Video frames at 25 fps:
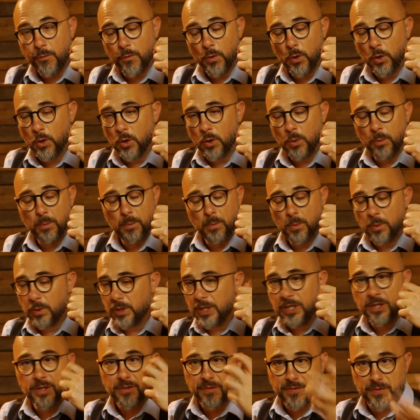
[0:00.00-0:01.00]

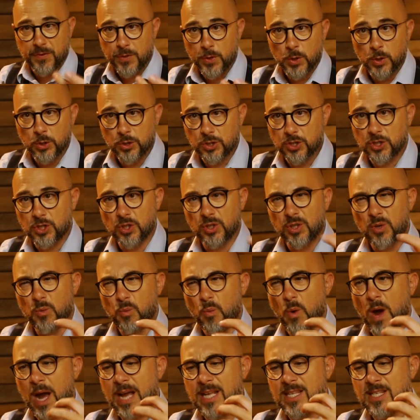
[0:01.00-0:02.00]
in the fruit, so the
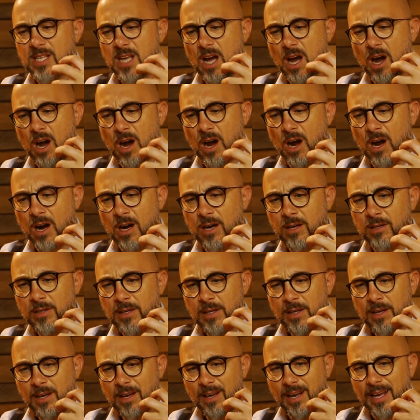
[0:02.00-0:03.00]
wines
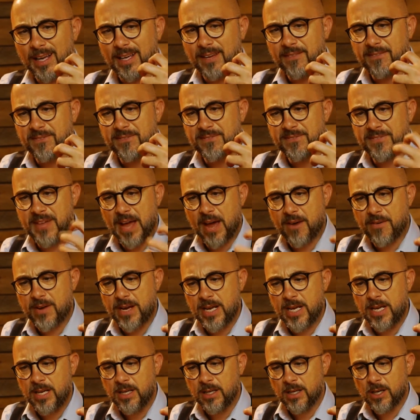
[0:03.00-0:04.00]
are like
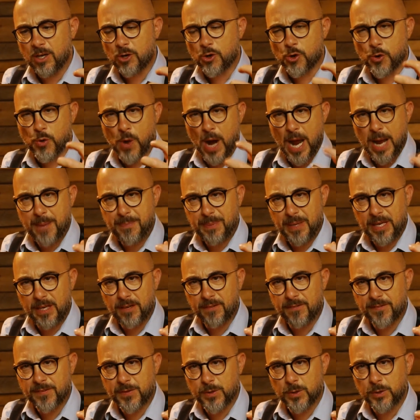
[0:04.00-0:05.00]
very ripe
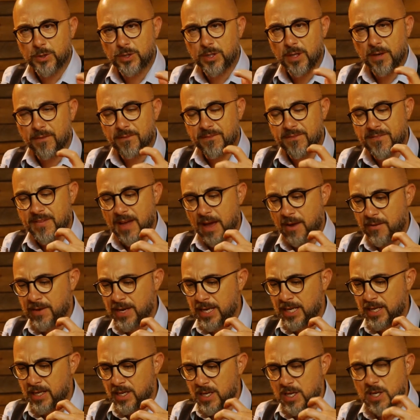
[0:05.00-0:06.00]
in fruit,
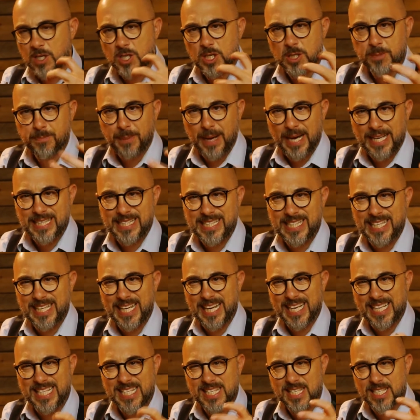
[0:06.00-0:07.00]
very spicy
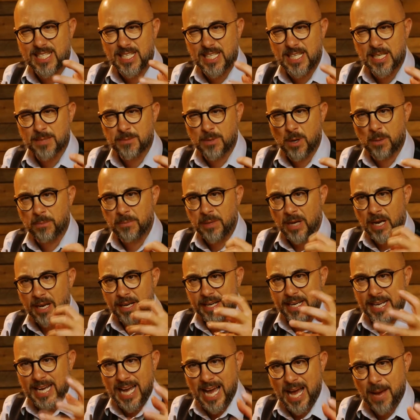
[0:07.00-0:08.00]
like cinnamon,
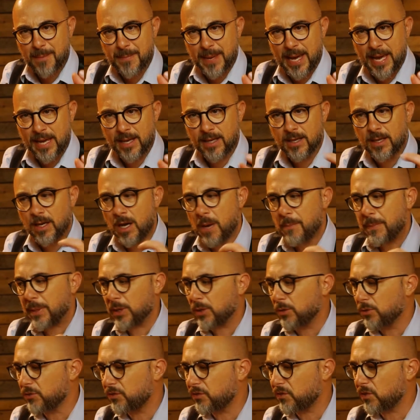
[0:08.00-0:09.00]
nutmeg, but
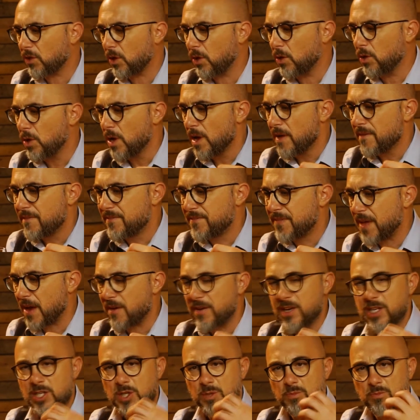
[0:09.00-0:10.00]
also
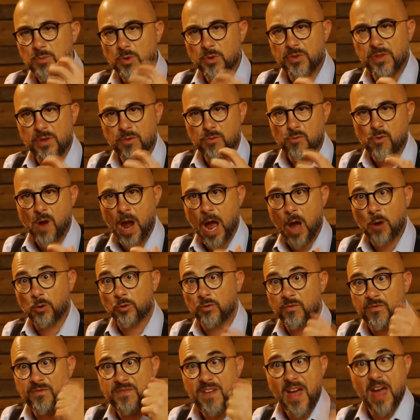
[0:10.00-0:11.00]
very smooth and
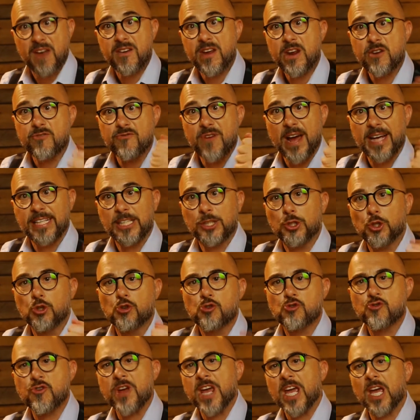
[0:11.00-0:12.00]
round, very ready to
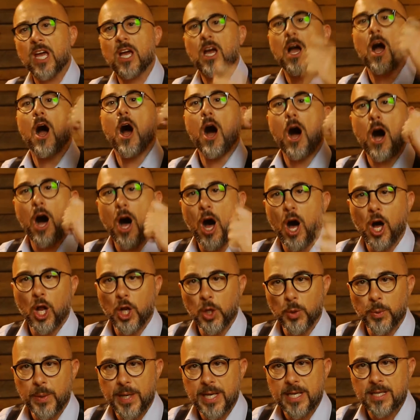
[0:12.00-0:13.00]
drink
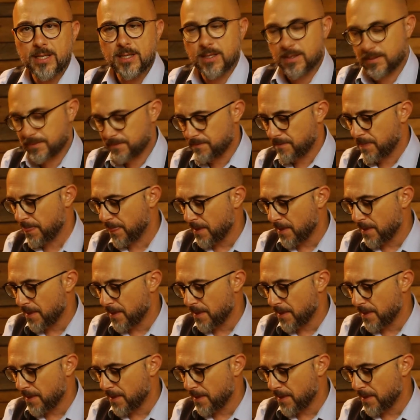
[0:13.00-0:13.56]
always.